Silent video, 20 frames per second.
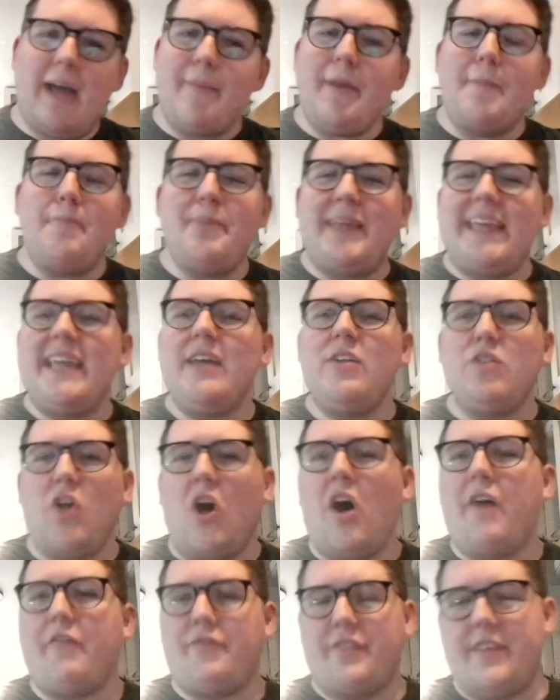I mean, peel
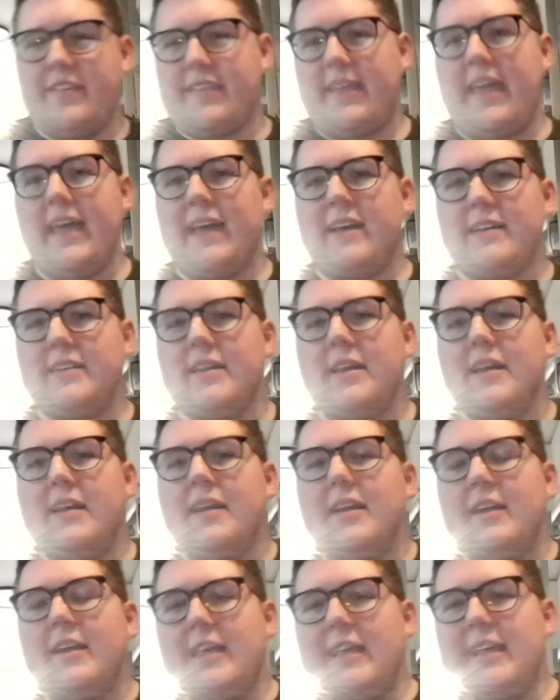off the skin
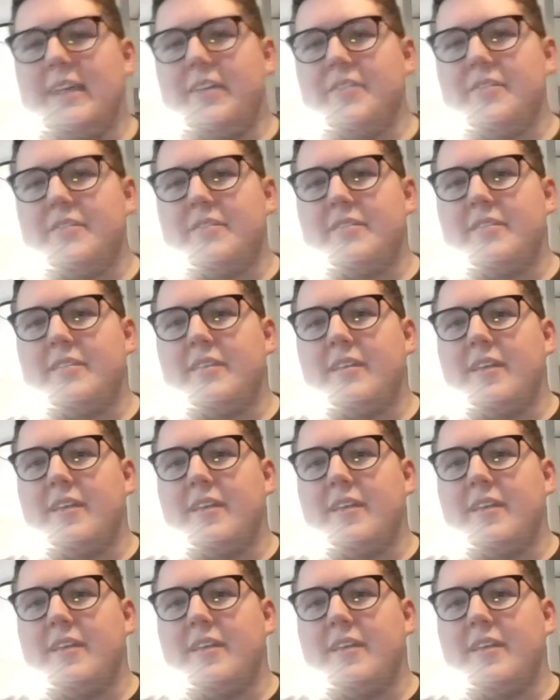is